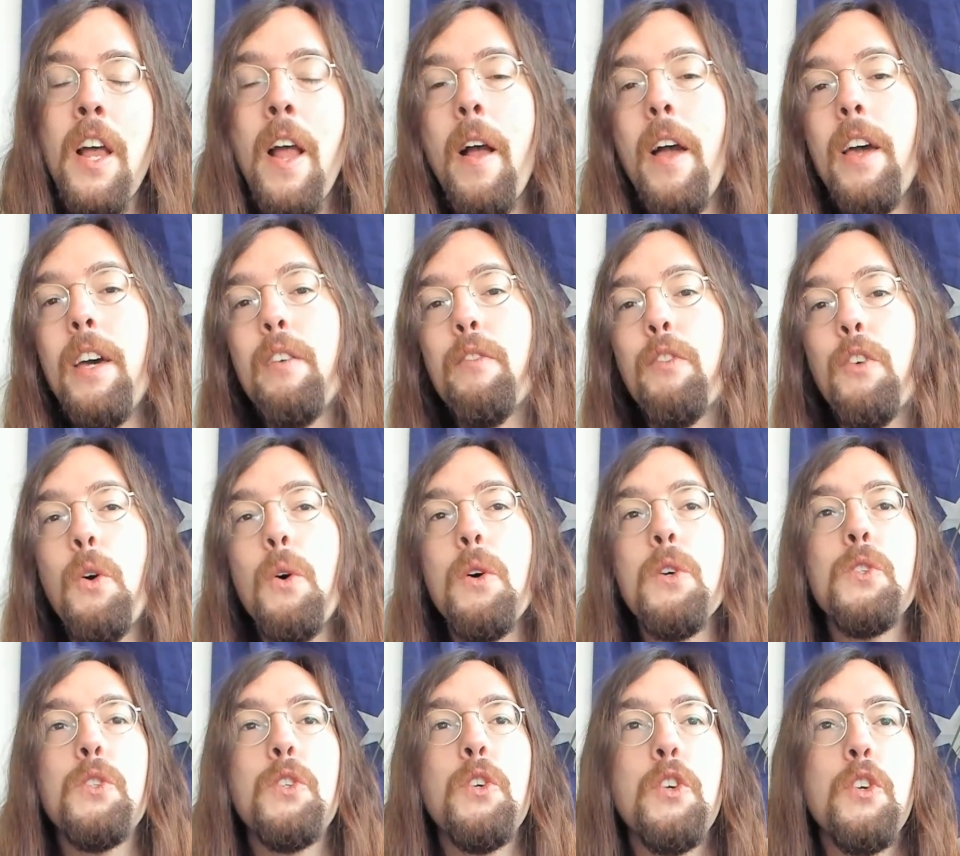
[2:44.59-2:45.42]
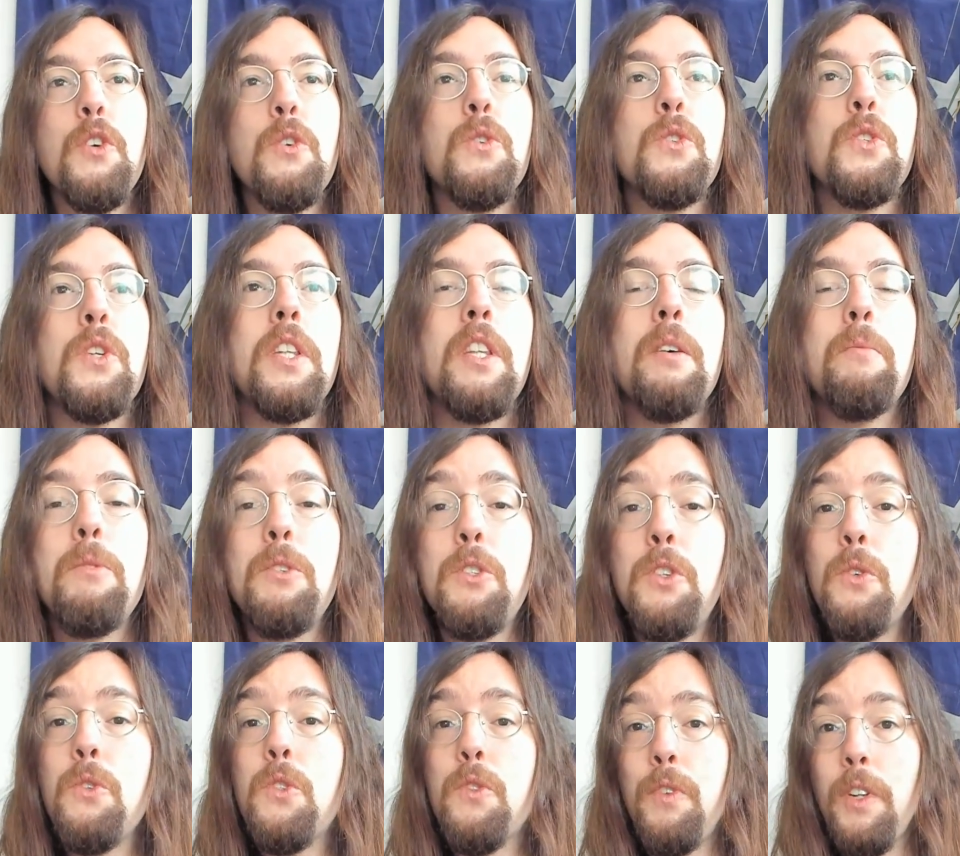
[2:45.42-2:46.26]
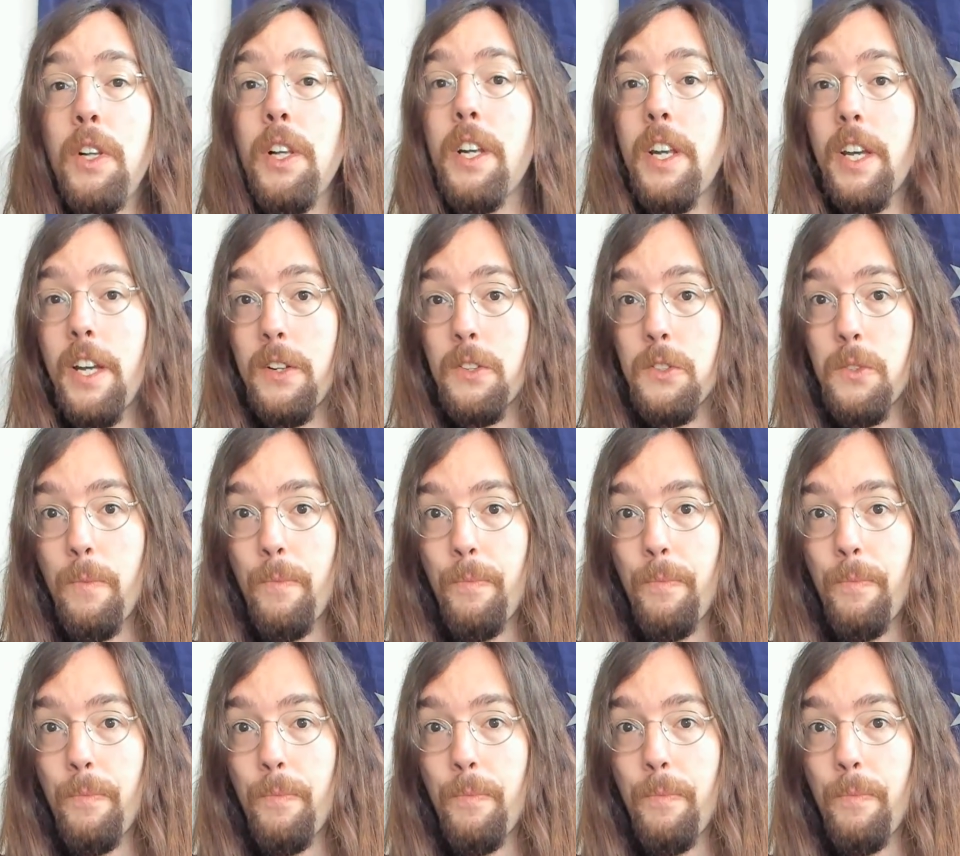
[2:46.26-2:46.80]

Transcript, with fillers: And of course, they're using them as useful idiots.